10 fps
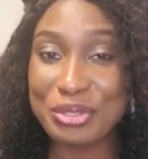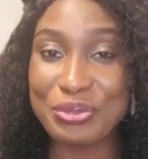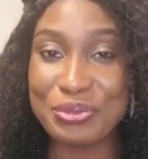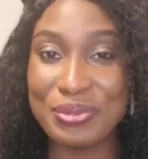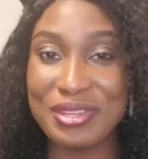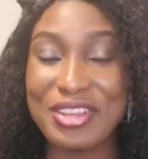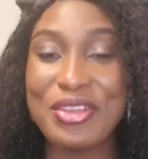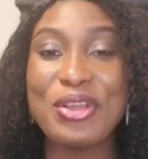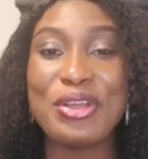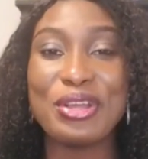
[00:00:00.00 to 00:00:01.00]
2,
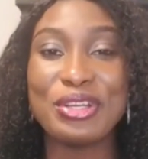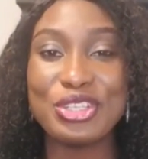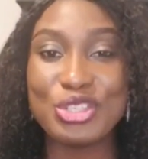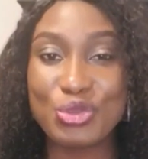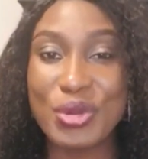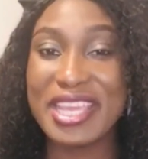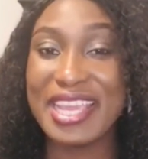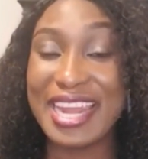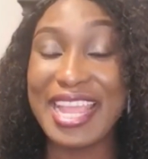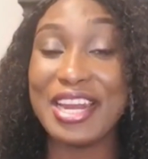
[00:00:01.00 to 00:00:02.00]

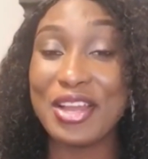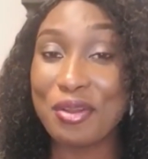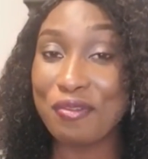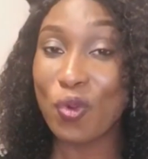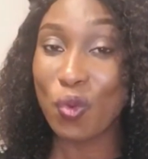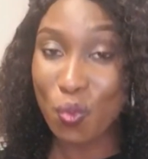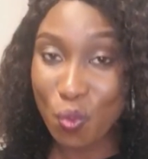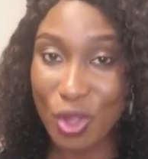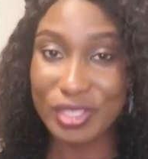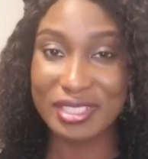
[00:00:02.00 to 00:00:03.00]
drinking a lot of
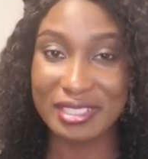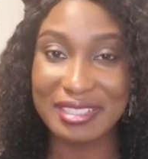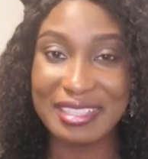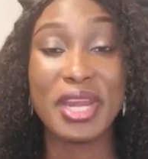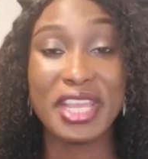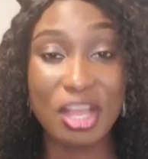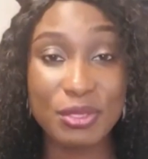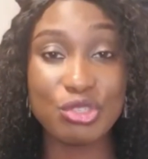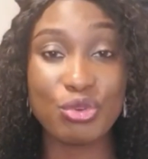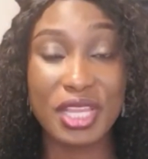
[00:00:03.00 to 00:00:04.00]
water. When it
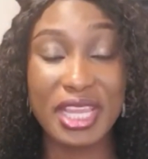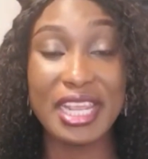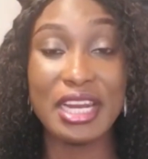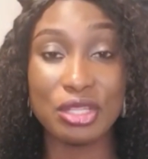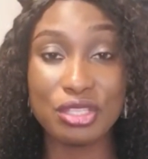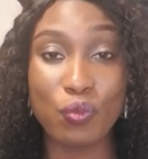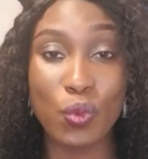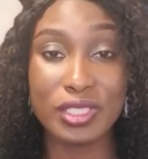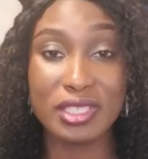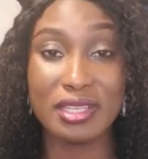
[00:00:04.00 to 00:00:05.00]
comes to drinking a lot of
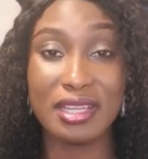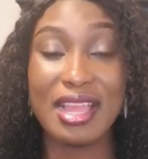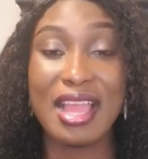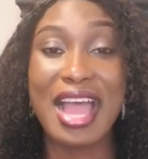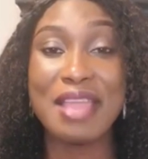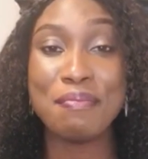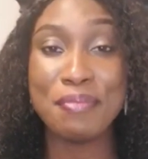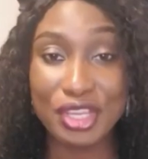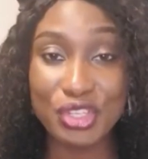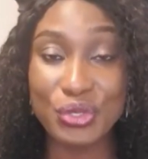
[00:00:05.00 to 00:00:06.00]
water, I
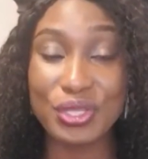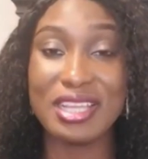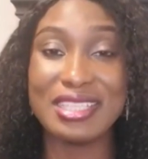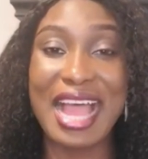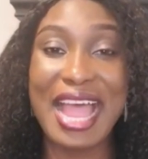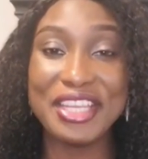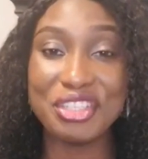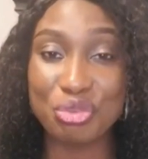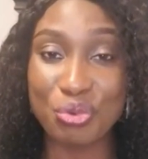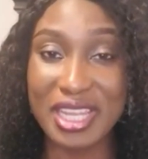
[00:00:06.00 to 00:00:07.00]
make sure that I
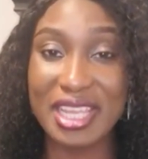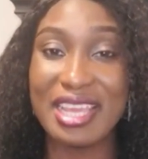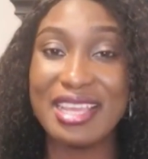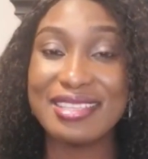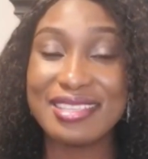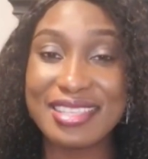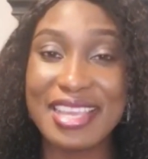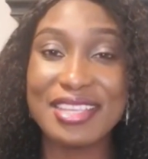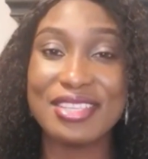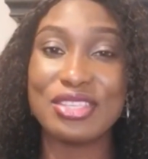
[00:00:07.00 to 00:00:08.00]
drink
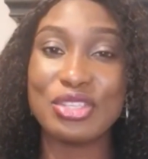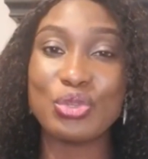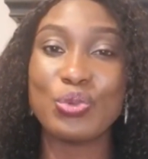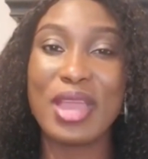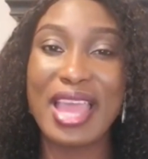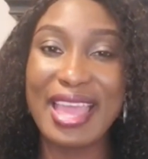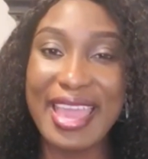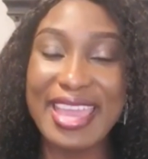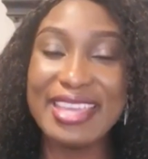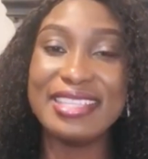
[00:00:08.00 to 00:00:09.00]
6 to
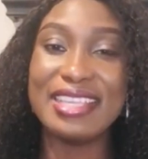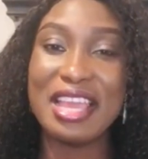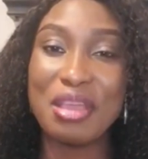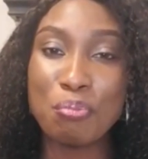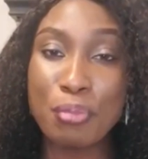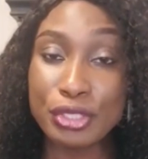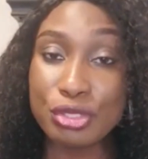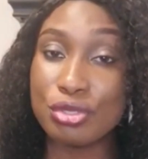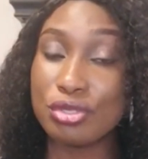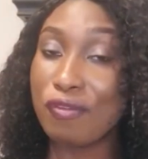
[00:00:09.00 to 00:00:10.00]
8
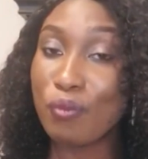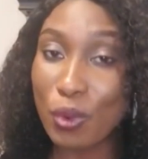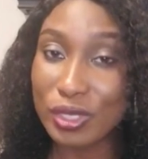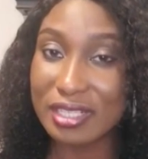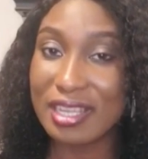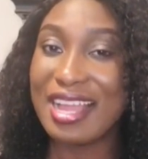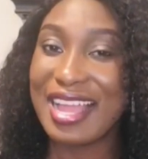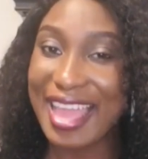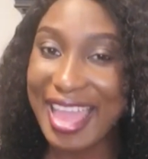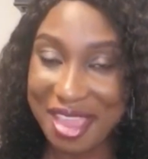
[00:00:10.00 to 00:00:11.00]
bottles of water
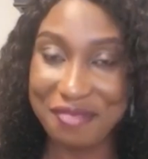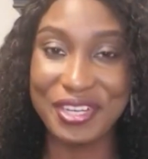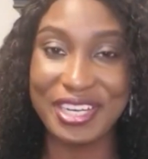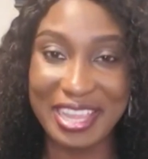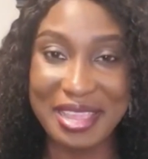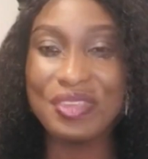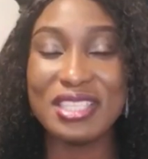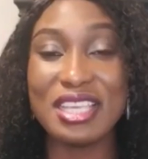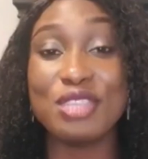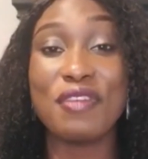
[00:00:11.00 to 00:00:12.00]
every day.
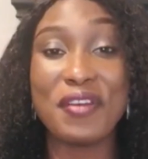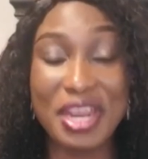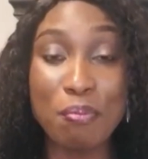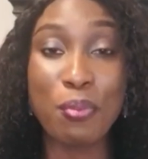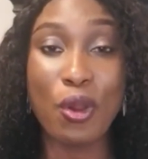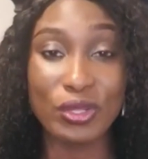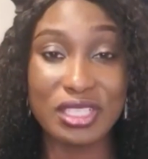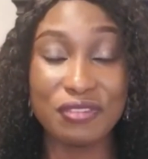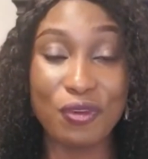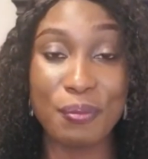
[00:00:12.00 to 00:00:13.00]
This is very
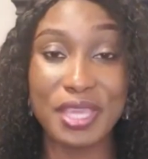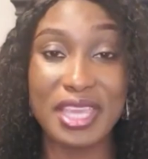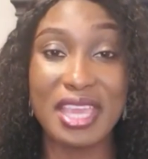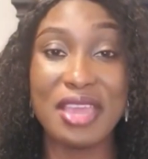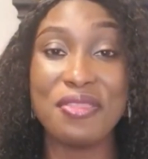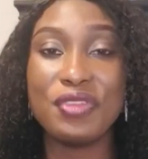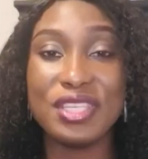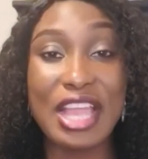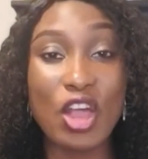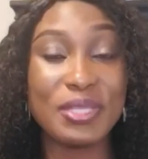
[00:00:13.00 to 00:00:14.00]
important for me, and
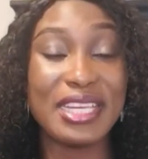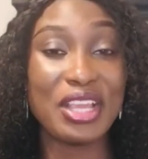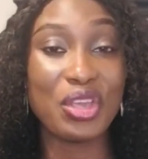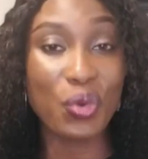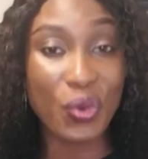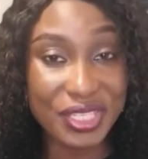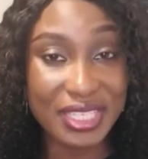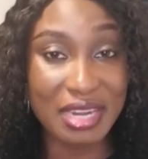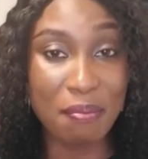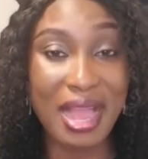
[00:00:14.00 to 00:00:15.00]
this helps in
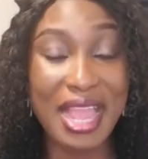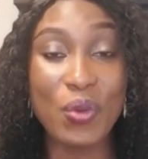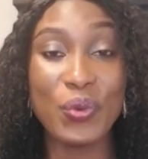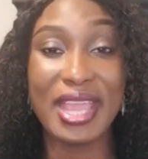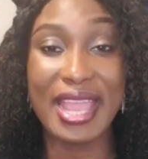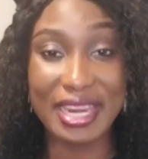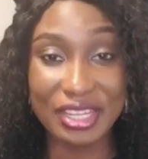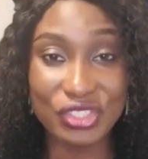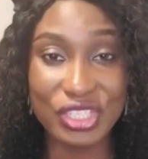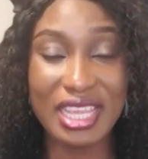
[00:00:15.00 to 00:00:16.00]
increasing my own
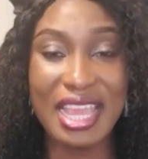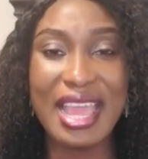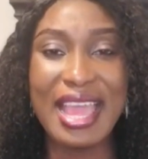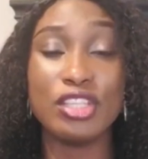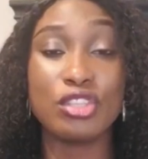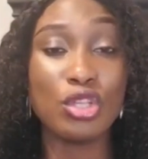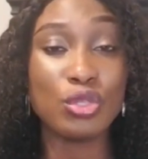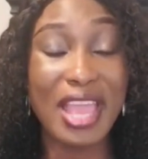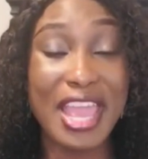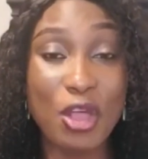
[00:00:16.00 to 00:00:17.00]
energy, and it
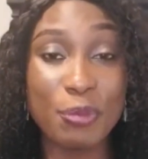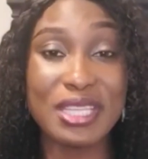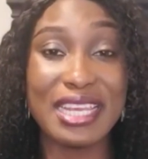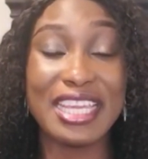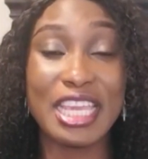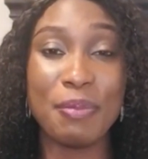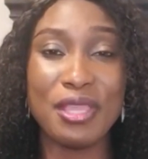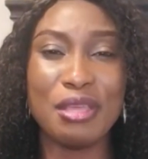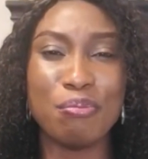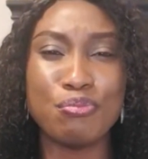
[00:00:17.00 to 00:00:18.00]
also helps in
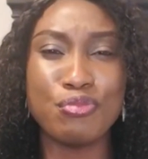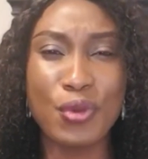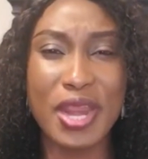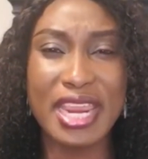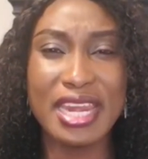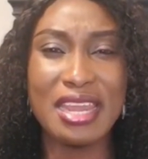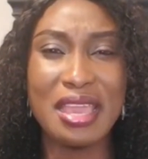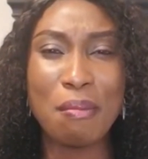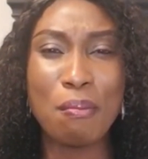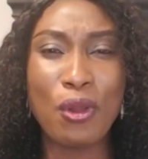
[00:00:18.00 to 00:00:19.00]
keeping the brain
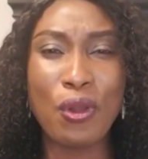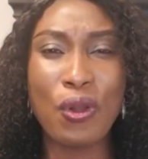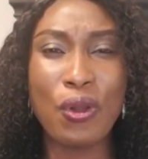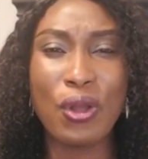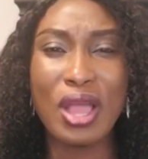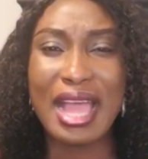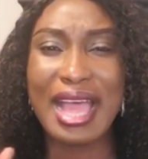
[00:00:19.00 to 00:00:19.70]
more